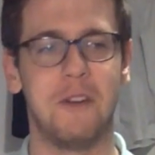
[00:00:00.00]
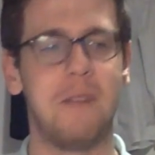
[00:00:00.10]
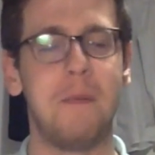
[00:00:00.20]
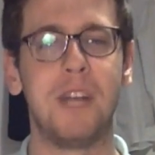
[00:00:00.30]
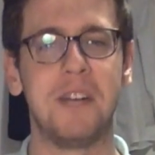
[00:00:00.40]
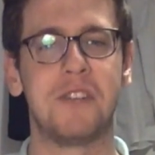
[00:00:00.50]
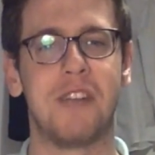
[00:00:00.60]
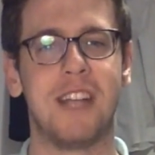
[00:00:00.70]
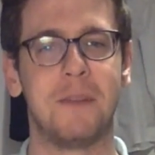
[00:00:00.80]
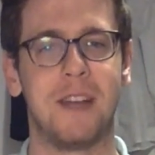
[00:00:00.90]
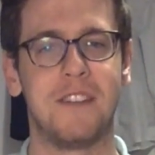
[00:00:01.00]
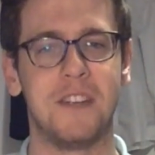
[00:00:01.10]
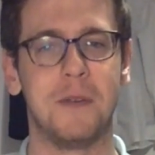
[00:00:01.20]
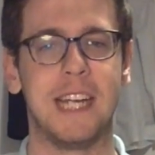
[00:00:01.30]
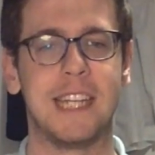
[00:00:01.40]
I've been pretty stressed the past few
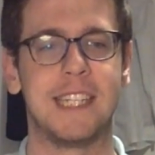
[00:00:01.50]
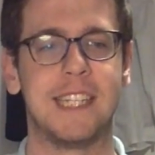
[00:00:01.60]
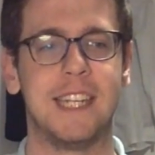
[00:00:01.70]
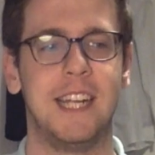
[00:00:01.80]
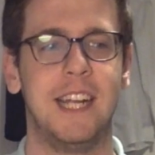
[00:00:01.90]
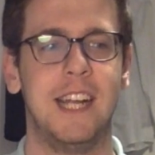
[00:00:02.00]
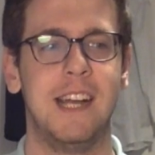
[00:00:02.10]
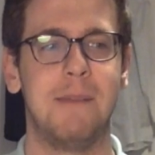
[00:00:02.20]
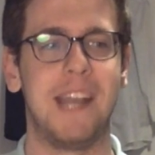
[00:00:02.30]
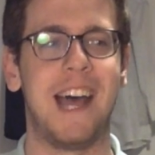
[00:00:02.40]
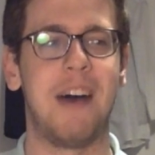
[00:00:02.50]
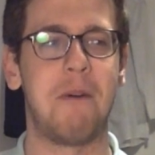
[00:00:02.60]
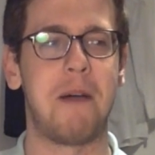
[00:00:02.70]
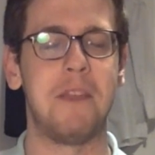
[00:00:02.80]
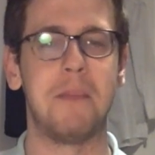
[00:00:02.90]
weeks, but now
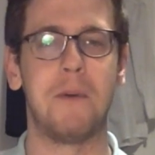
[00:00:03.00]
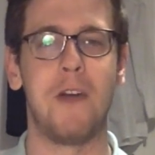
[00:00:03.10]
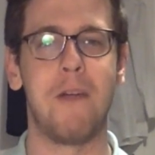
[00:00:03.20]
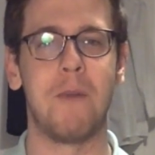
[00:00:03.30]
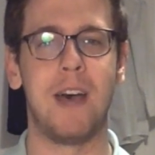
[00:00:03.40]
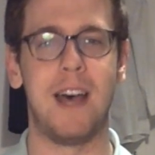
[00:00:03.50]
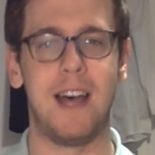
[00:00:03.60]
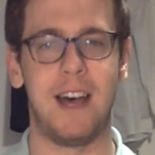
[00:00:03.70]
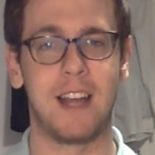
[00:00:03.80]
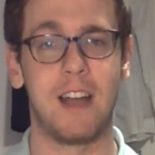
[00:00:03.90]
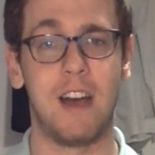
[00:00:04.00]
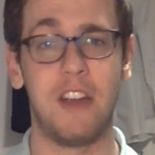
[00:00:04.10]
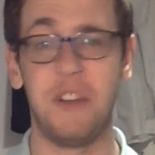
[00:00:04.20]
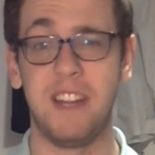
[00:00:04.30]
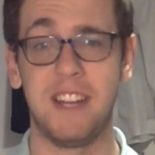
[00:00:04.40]
I'm at the point where I can't
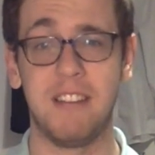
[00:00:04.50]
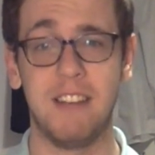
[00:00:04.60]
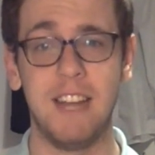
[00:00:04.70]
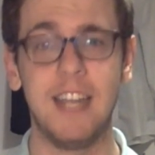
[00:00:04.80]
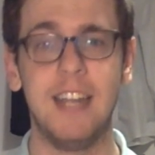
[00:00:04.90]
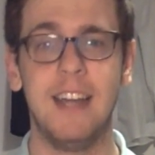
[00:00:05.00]
do anything really.